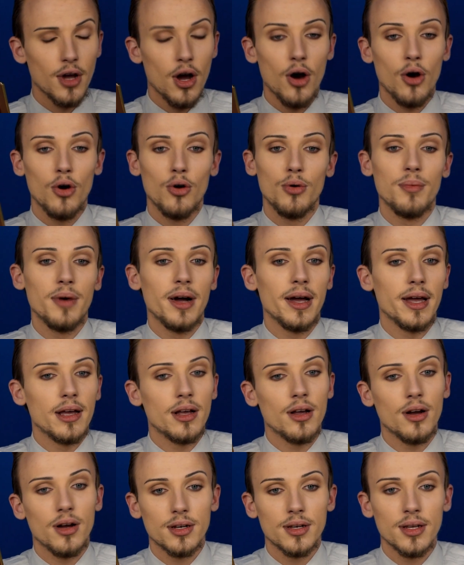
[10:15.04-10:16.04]
Oh my
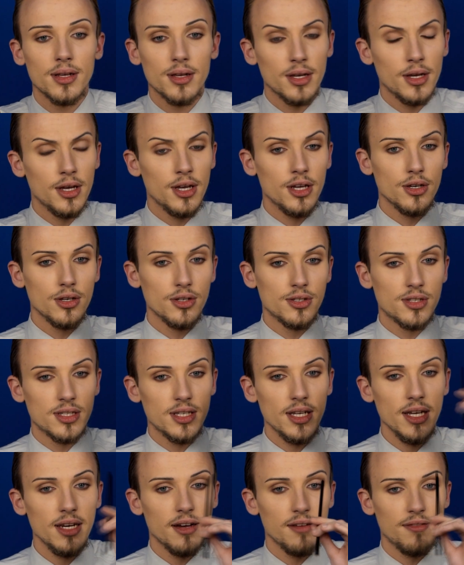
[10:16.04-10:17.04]
god. You
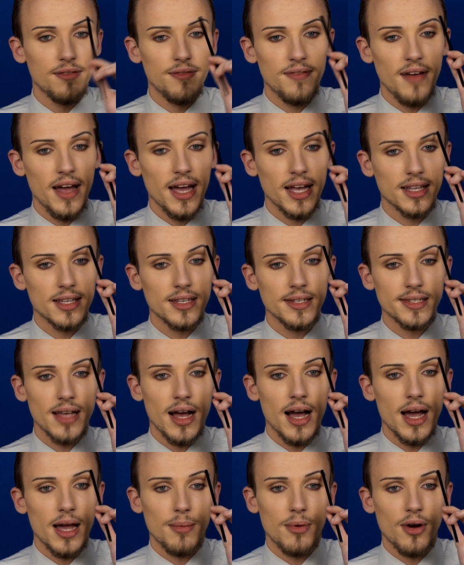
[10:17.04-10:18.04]
see the effect? This
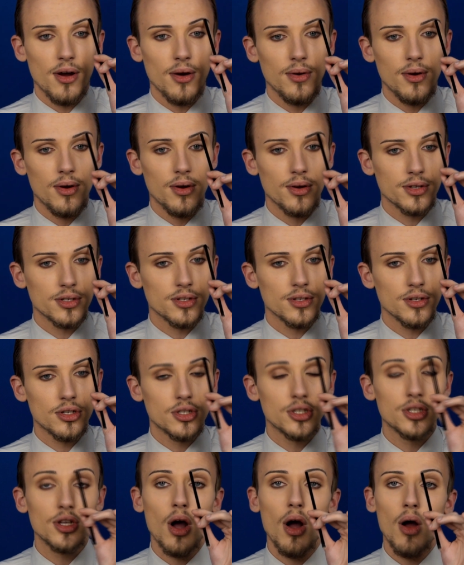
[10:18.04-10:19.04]
eyebrow looks
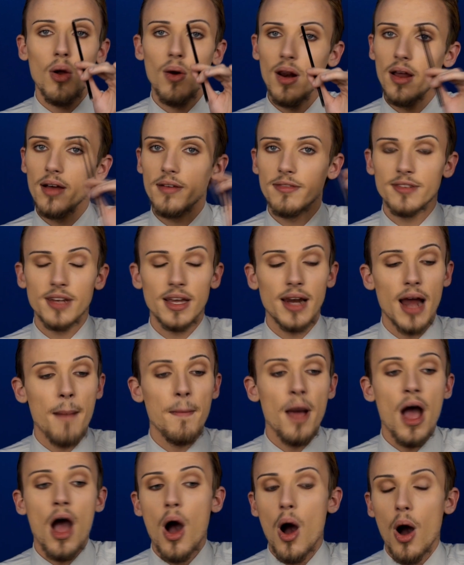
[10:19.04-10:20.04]
so lifted
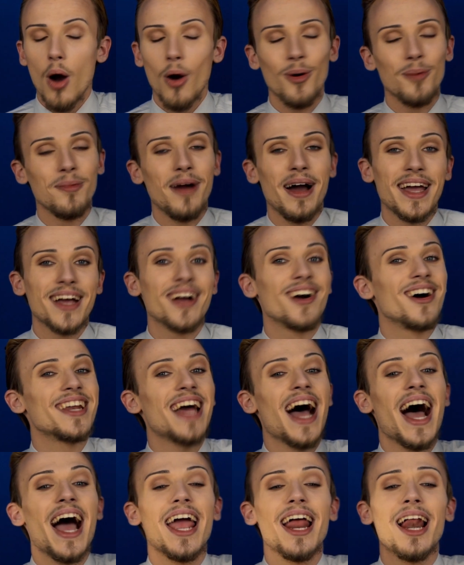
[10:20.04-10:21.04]
up. Oh my
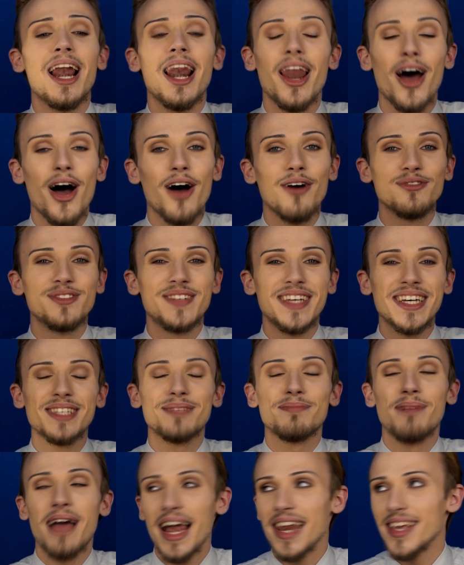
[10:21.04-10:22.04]
god, I love
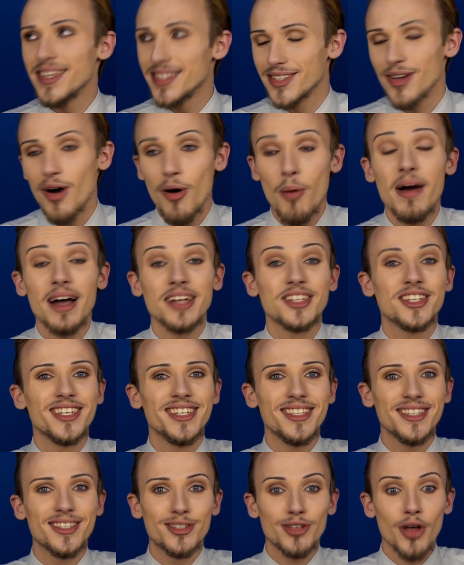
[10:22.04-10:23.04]
this palette so much.
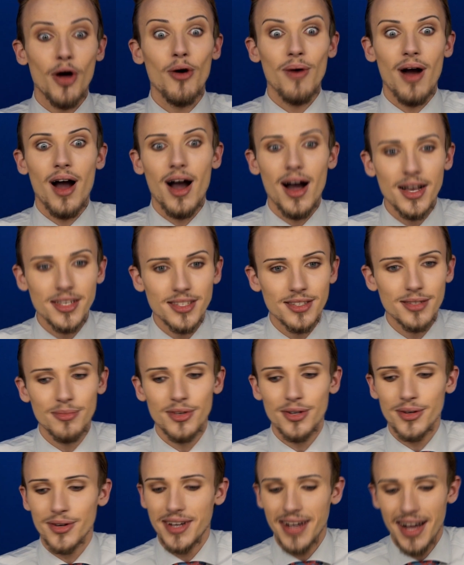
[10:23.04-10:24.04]
It's so awesome,
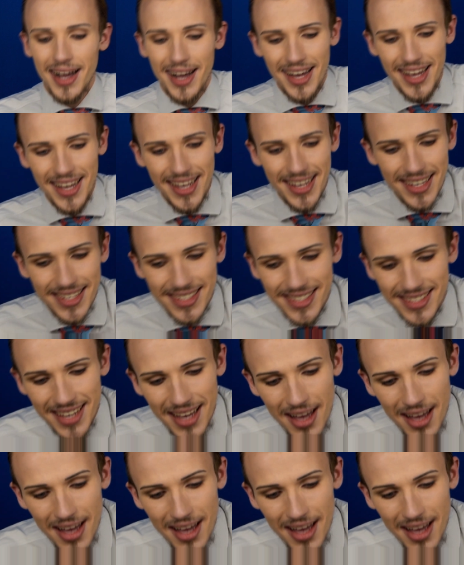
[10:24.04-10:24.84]
you guys.